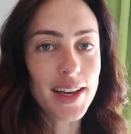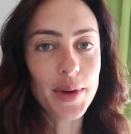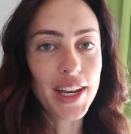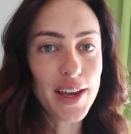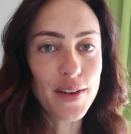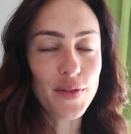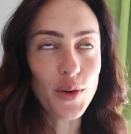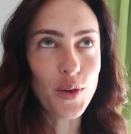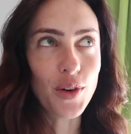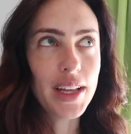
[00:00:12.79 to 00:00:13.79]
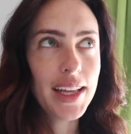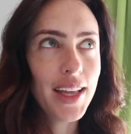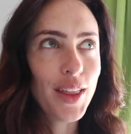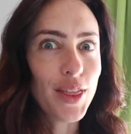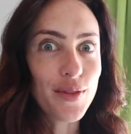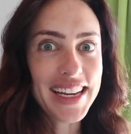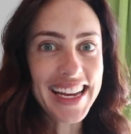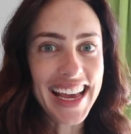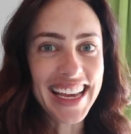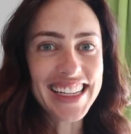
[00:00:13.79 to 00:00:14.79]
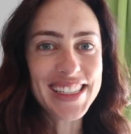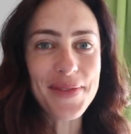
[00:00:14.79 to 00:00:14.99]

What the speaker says: I'm only here for 3 days,